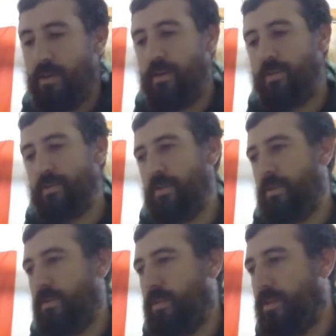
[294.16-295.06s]
And it's
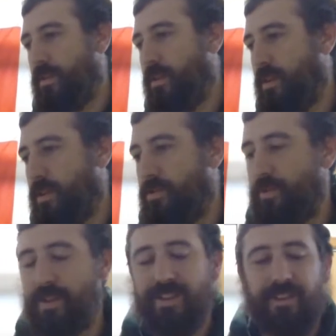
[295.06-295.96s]
called the
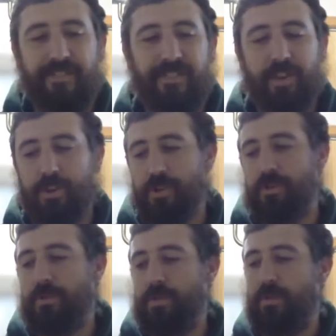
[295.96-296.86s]
Adrenaline
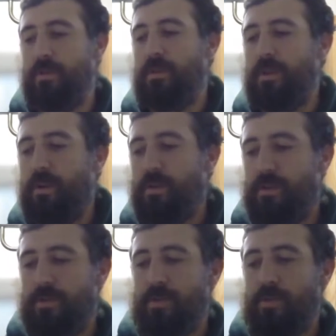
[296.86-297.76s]
Finisher.
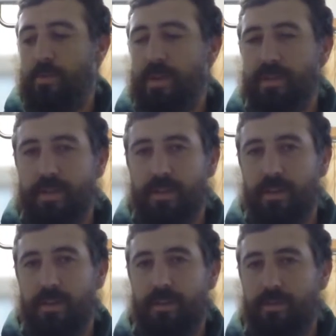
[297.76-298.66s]
So
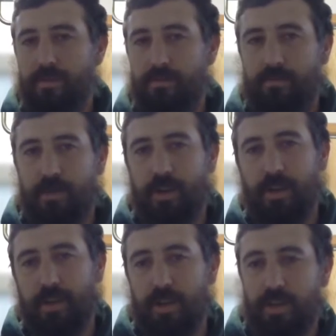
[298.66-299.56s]
basically, you
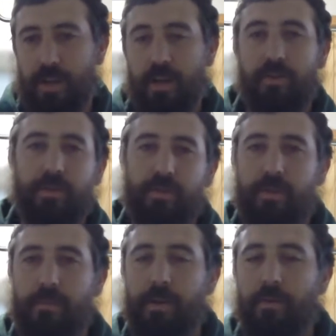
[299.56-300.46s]
knock a duck down, you go
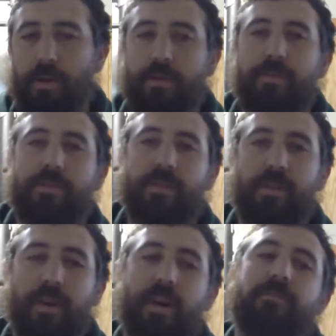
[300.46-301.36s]
get him out of the water, he's still
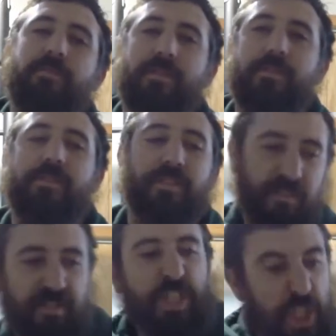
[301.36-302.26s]
alive, instead of sitting
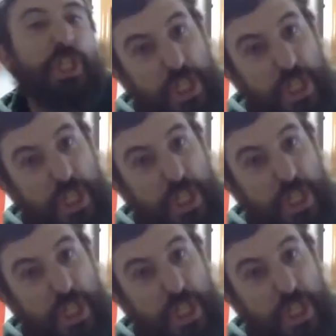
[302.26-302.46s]
there and